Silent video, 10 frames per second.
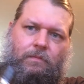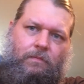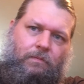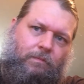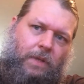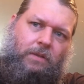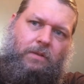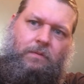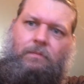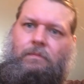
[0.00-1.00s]
peace,
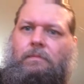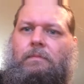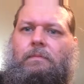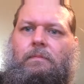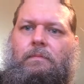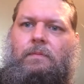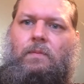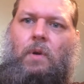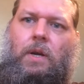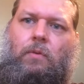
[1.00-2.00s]

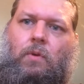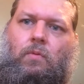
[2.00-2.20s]
rock and roll.